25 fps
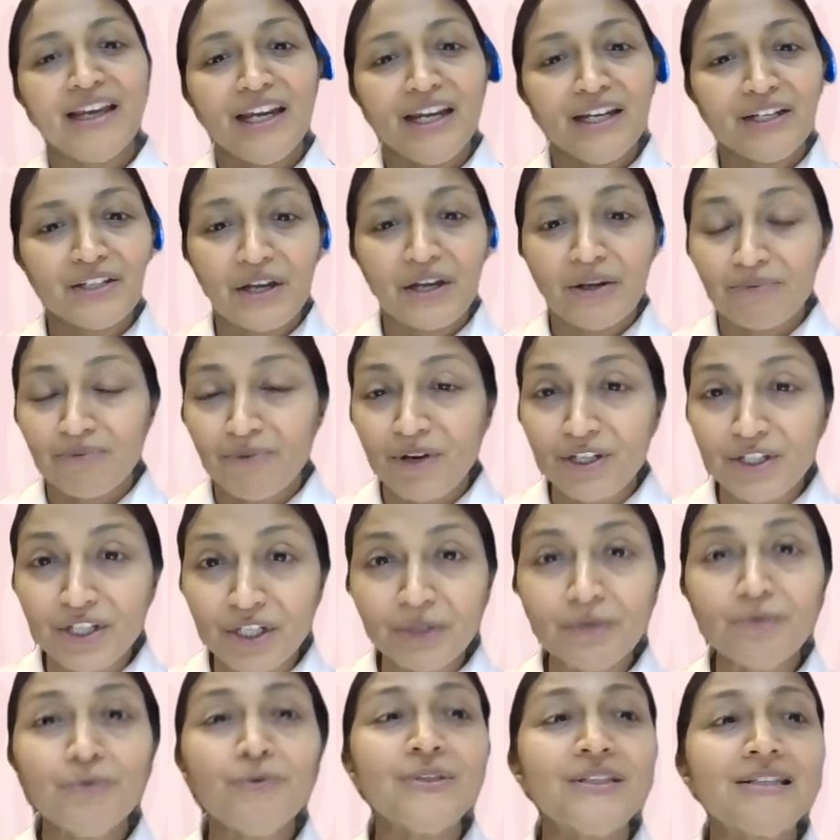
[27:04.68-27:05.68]
It
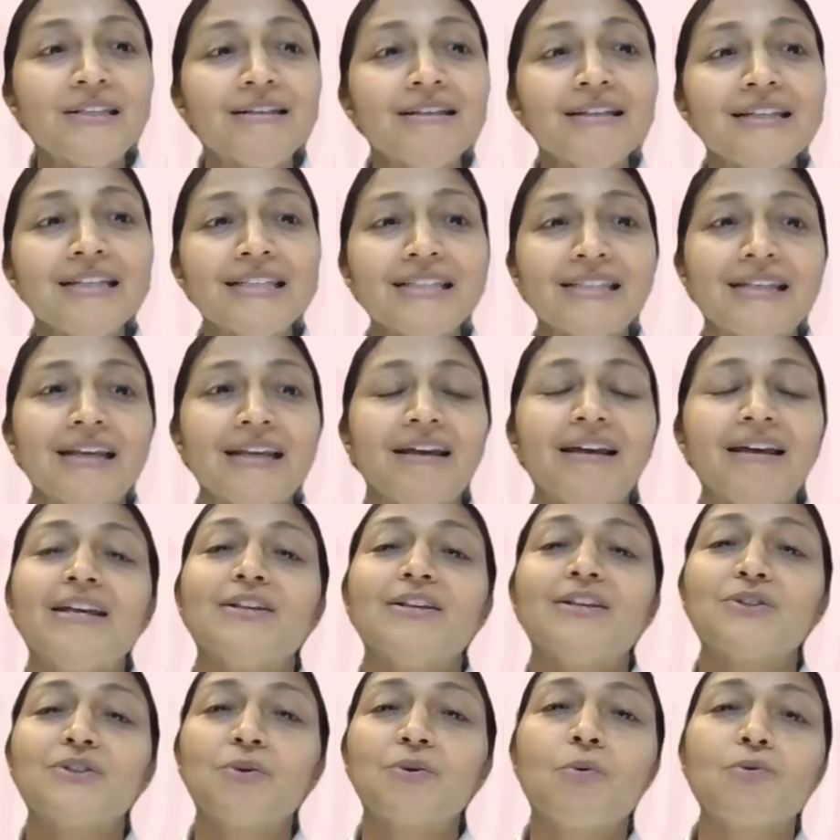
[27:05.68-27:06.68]
reduces
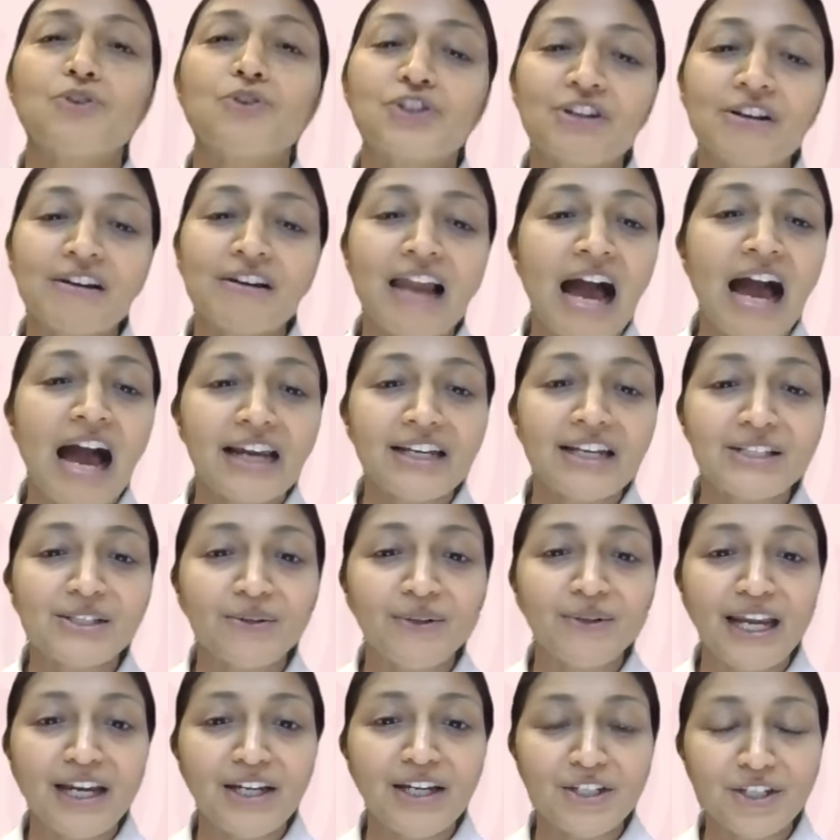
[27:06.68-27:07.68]
social
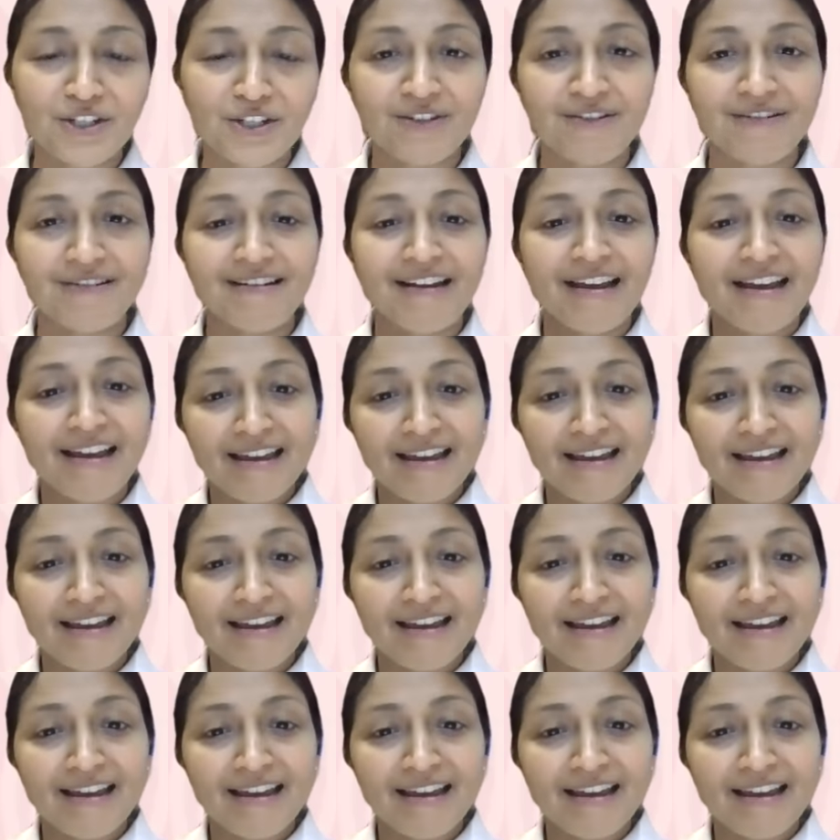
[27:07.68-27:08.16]
isolation.